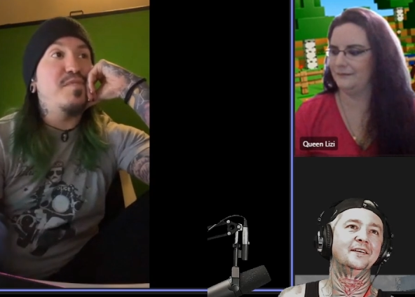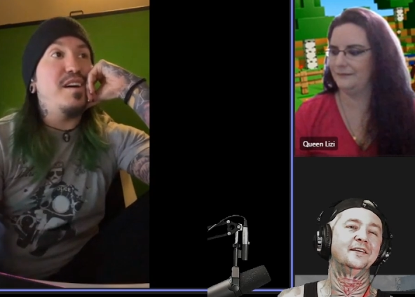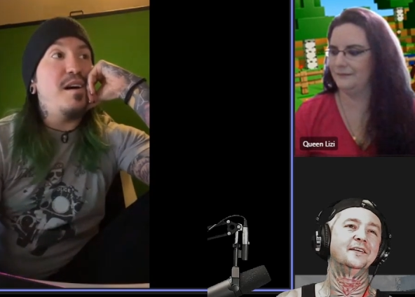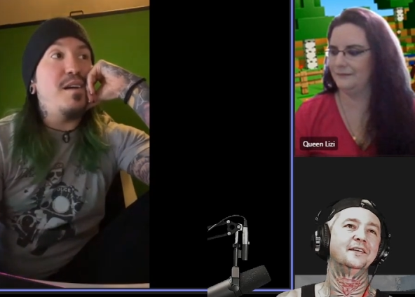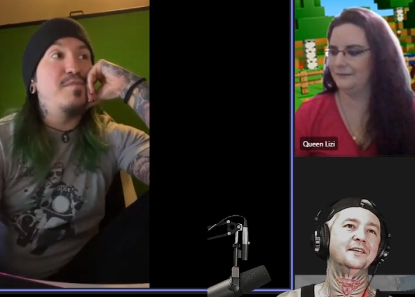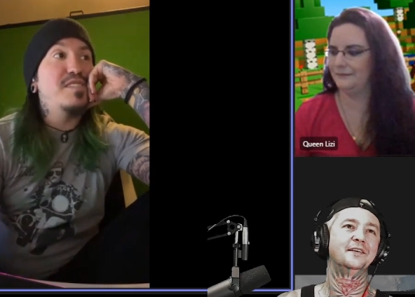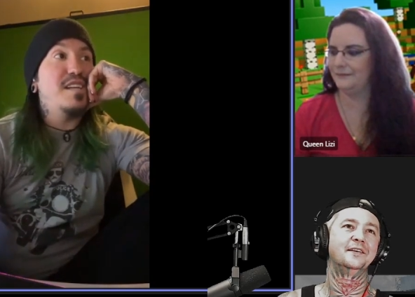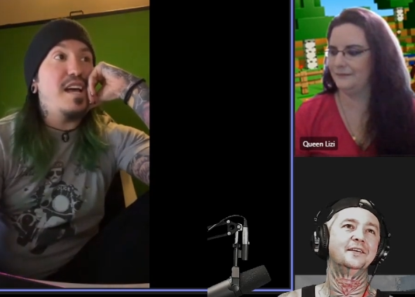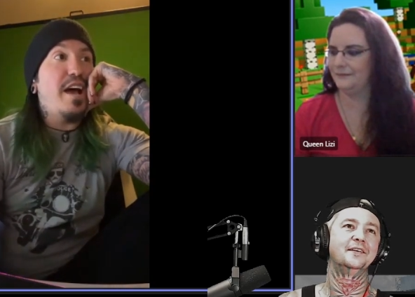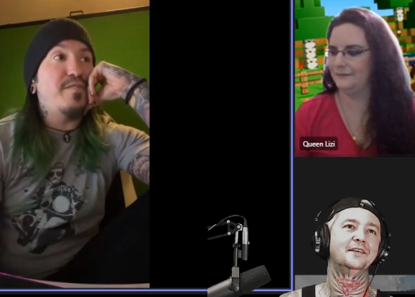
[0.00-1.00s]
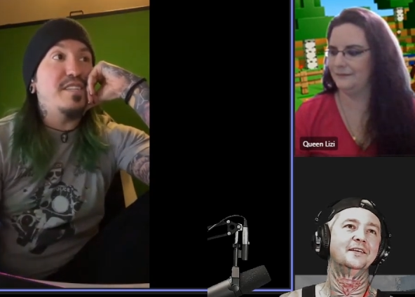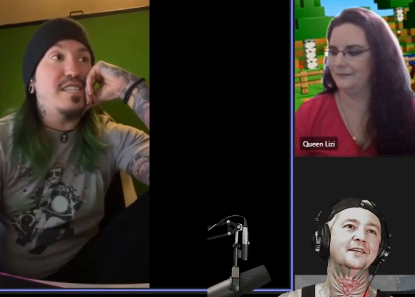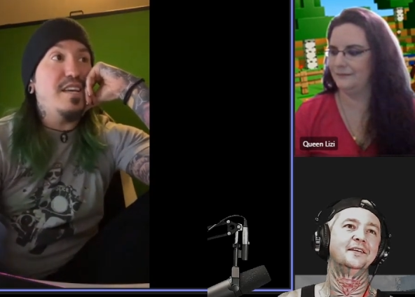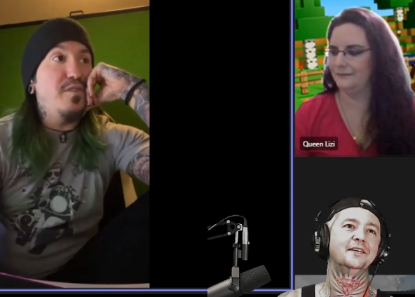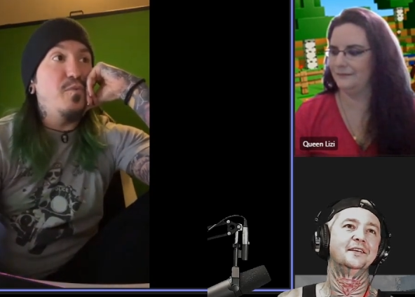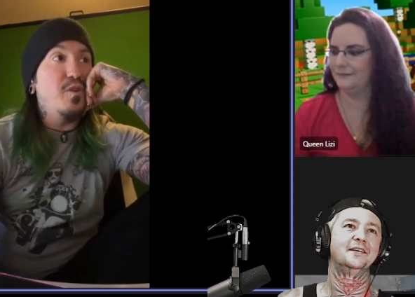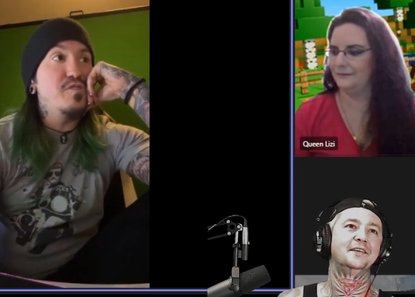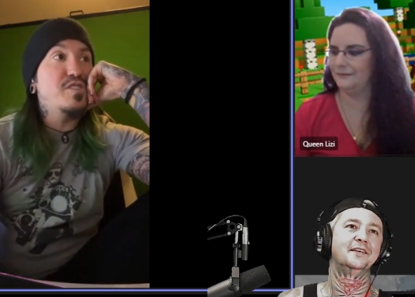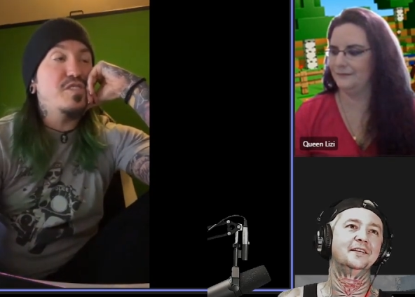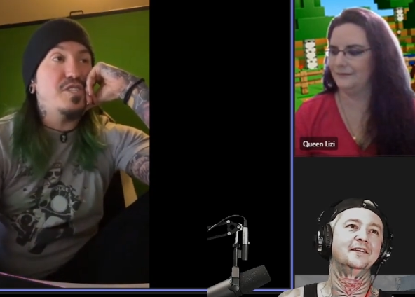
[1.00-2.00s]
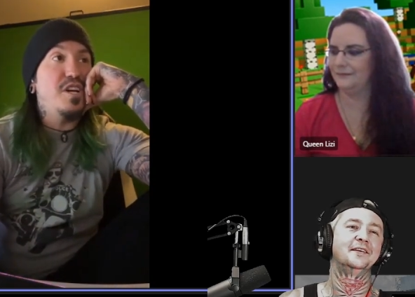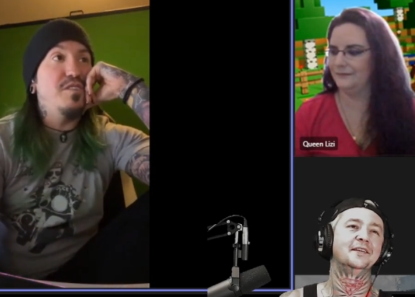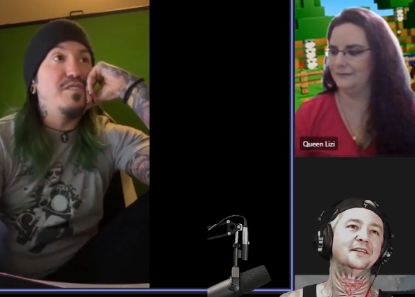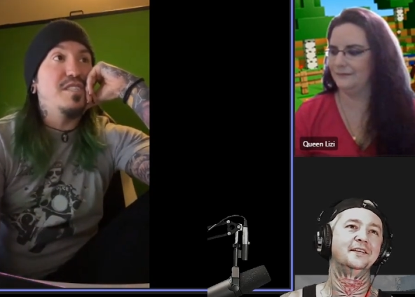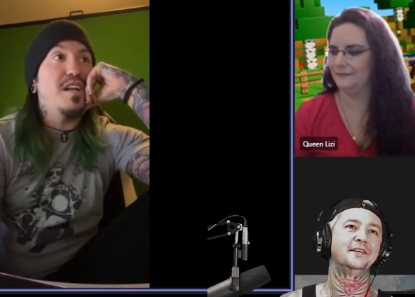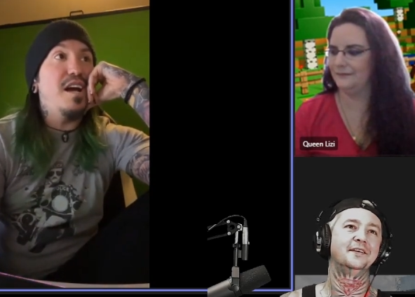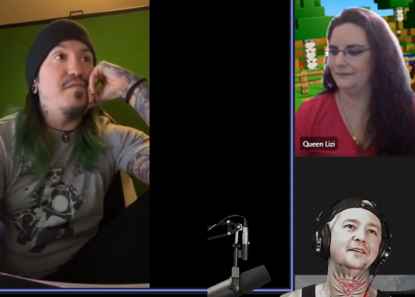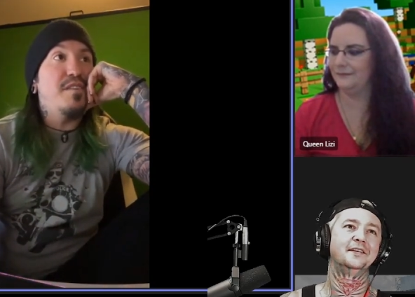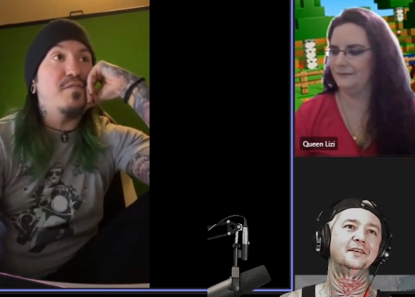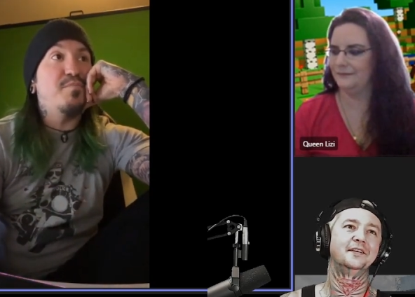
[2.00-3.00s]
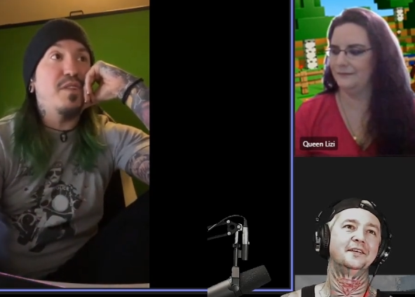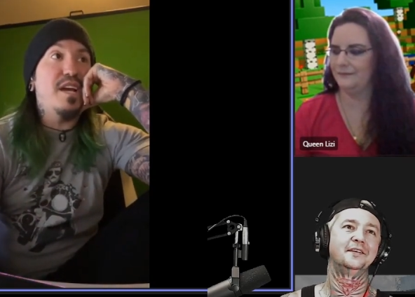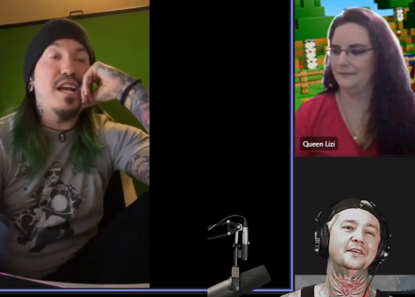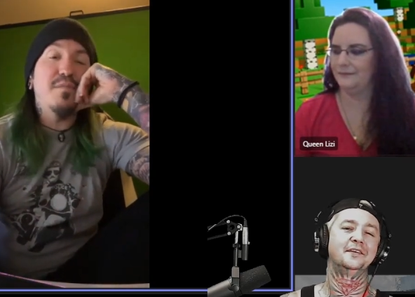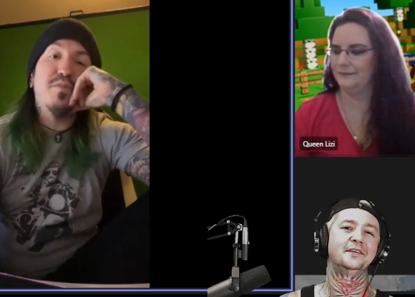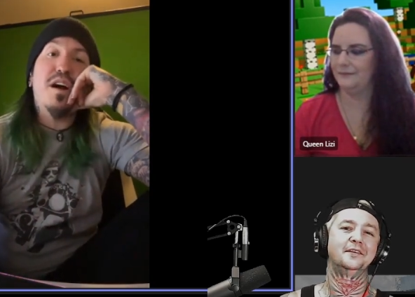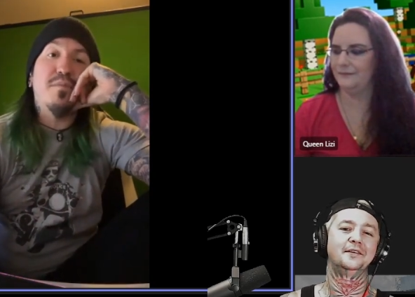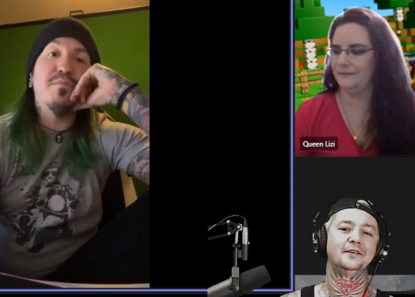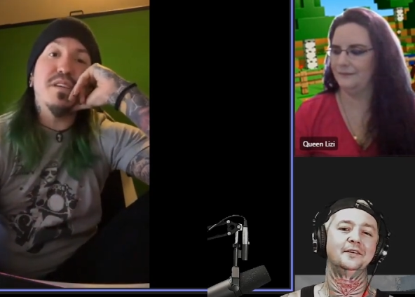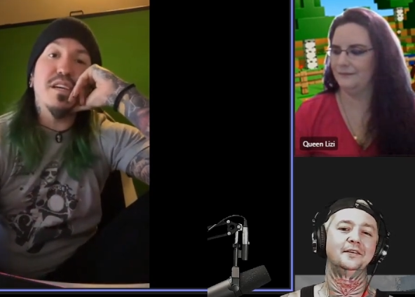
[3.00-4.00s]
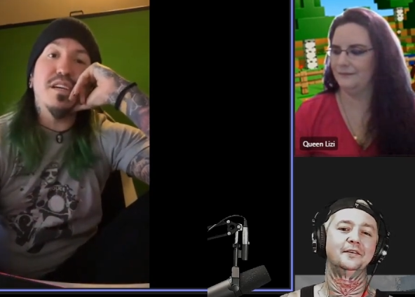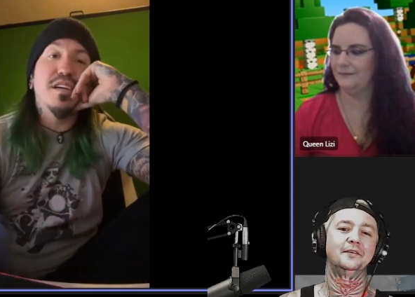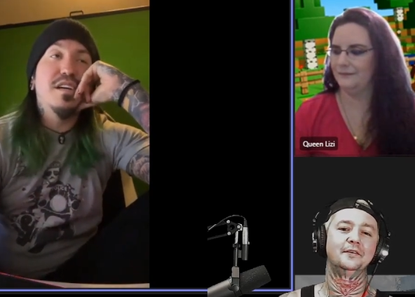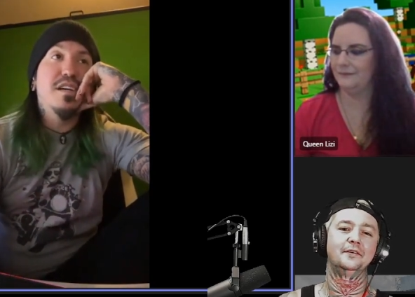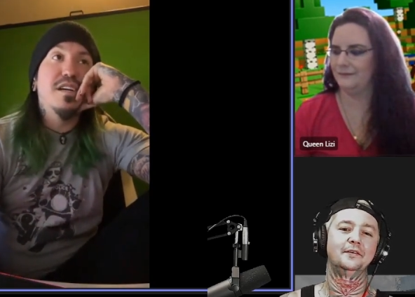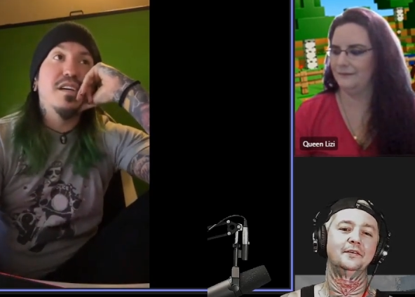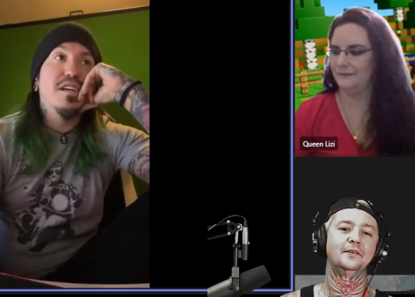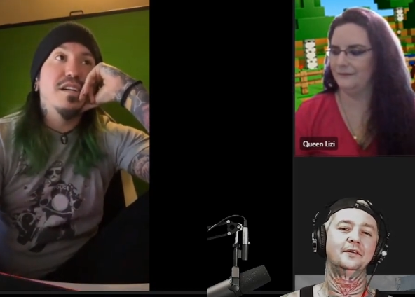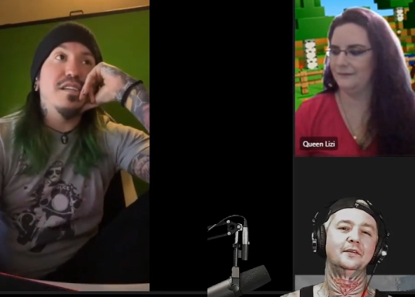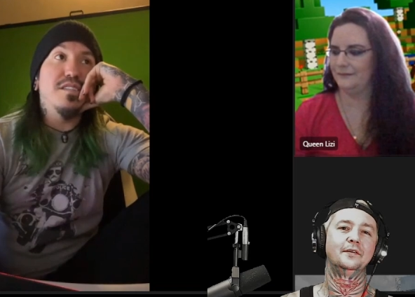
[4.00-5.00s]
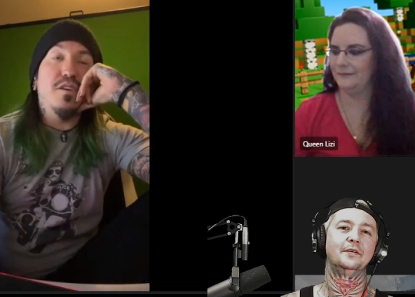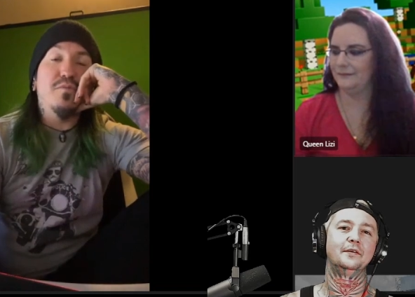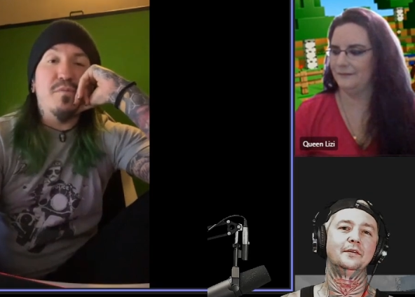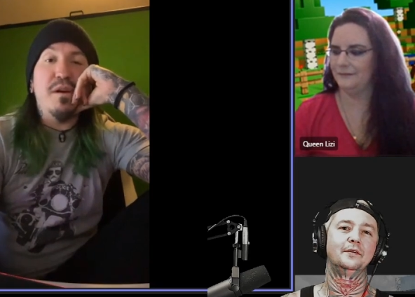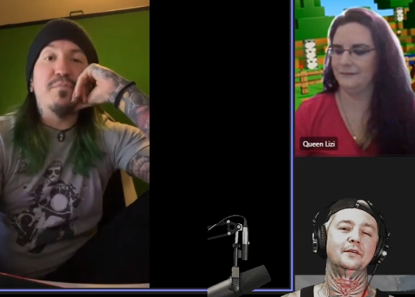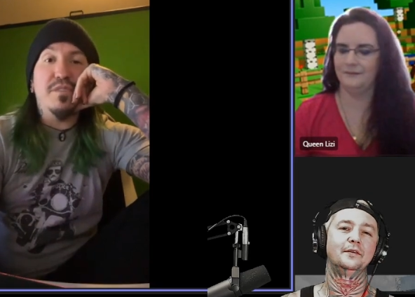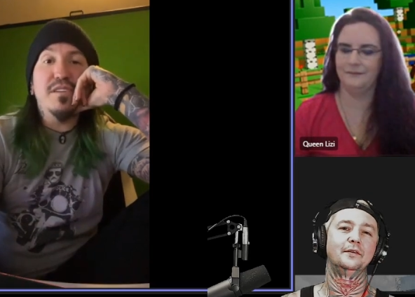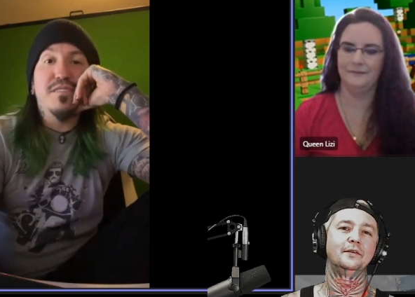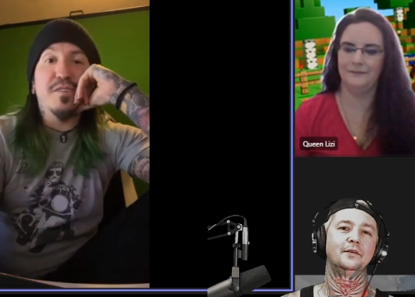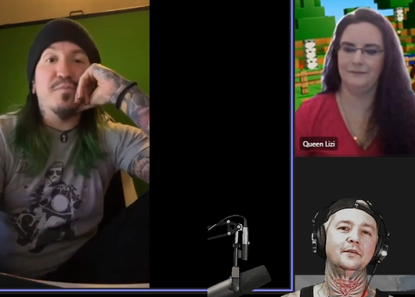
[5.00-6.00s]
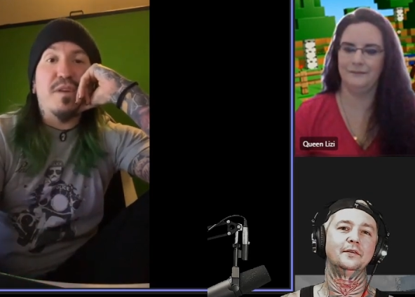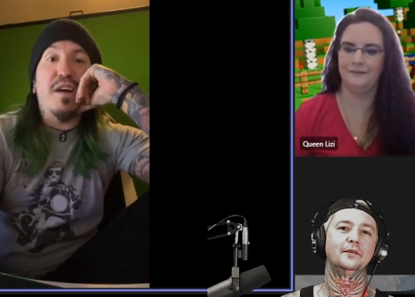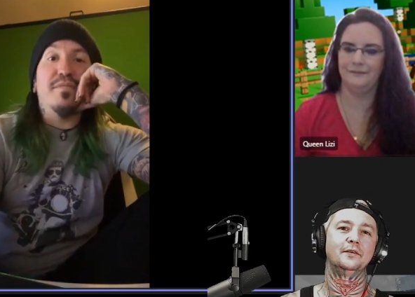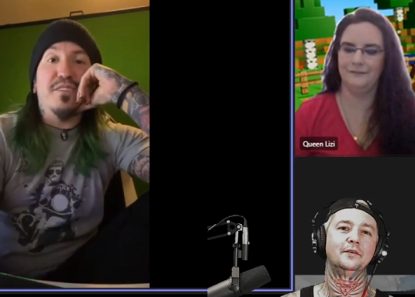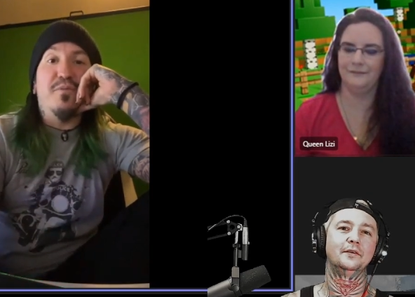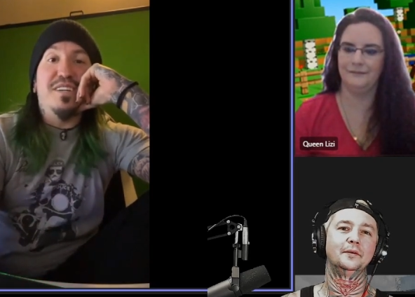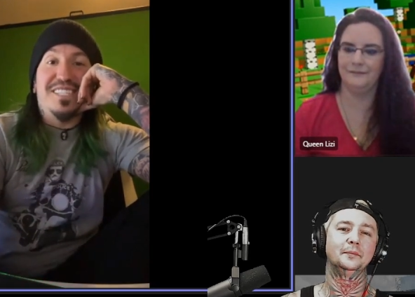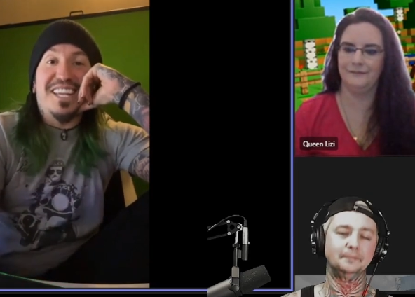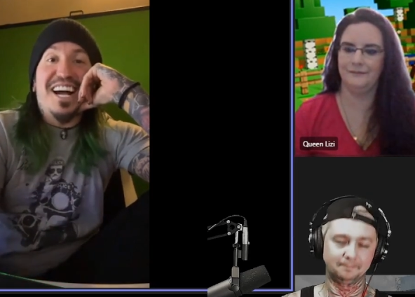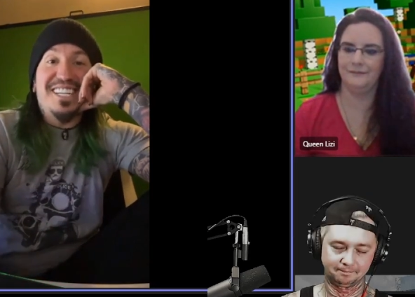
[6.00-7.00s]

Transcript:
Speaker 1: I'm I'm just gonna have to say the worst shows that I've ever played. I probably don't remember. They're probably the ones